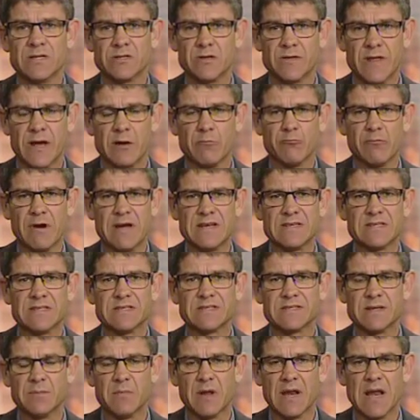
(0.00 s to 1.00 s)
So that
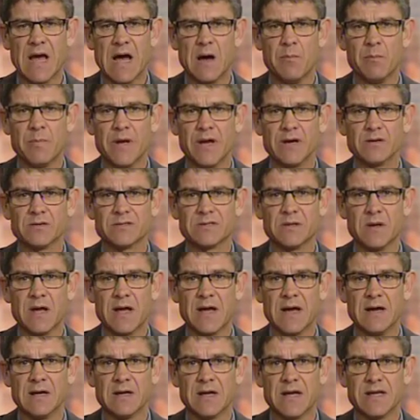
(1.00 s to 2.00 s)
raises some alarm bells
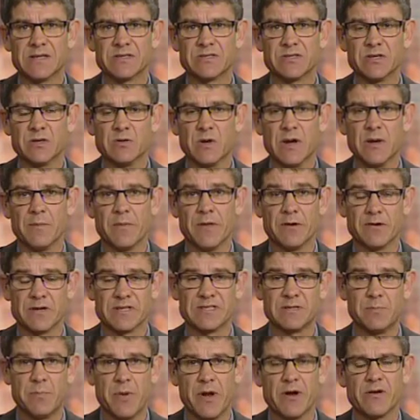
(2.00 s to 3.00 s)
as to their
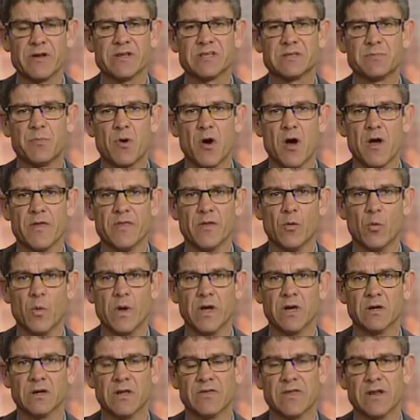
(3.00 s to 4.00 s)
experience behind the
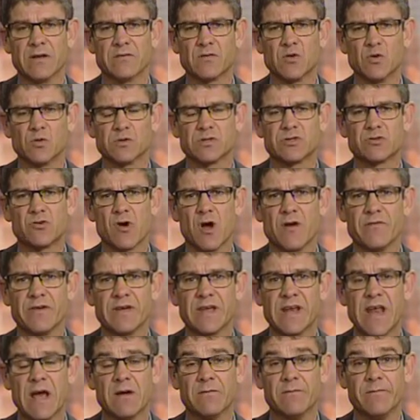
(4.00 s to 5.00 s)
wheel. And then, of course,
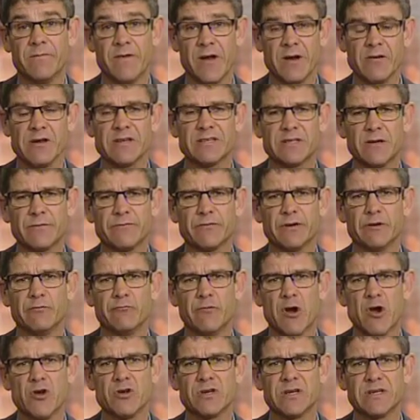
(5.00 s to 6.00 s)
driving in our very
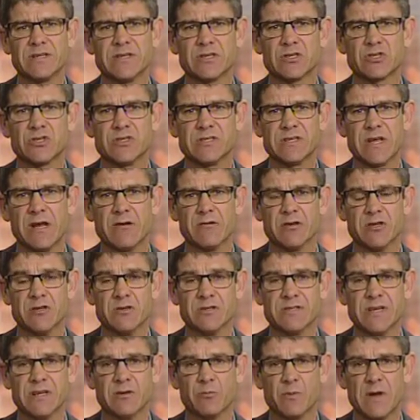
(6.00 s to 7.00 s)
different road conditions here in
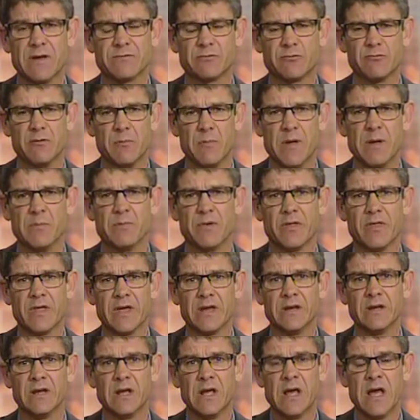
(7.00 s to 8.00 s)
New Zealand. We have to remember
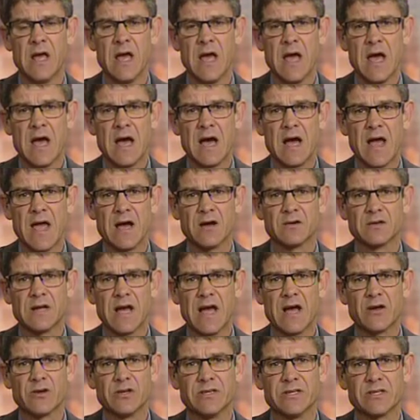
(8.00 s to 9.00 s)
that
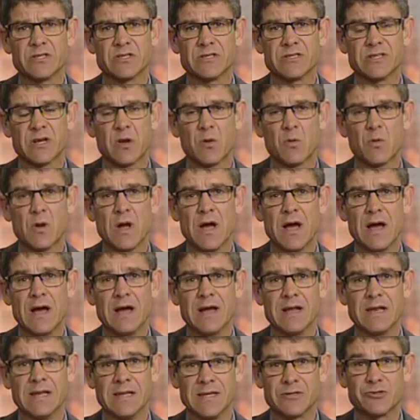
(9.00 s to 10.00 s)
our conditions
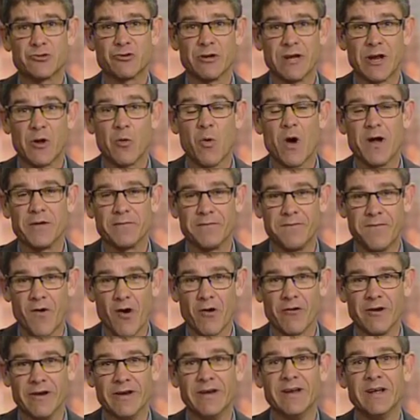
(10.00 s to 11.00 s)
are literally quite
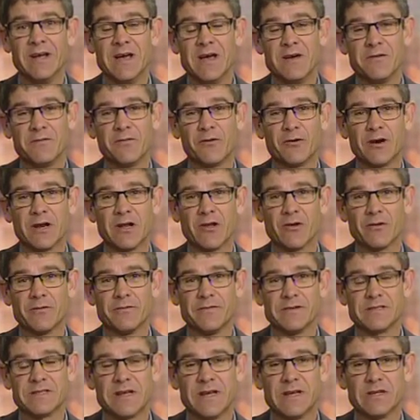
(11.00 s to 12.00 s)
foreign for a lot
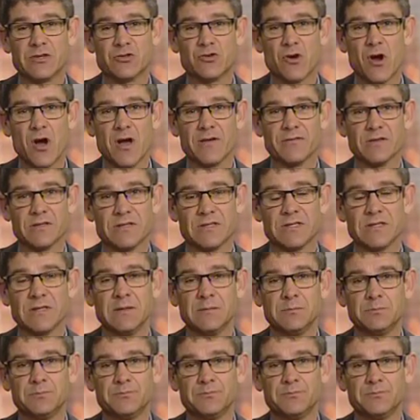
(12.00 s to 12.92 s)
of visiting drivers.